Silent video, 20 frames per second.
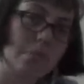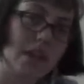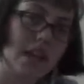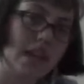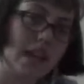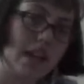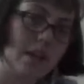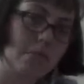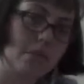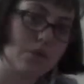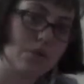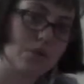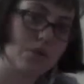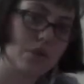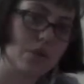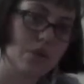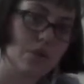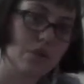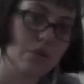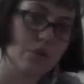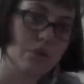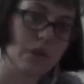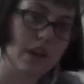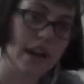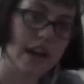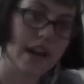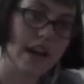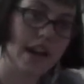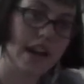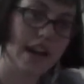being able to
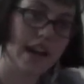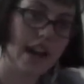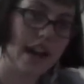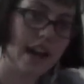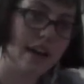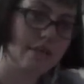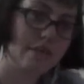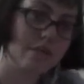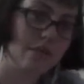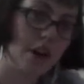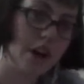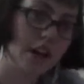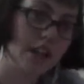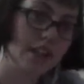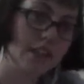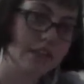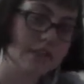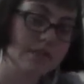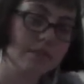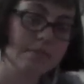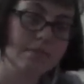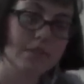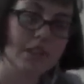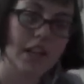have fun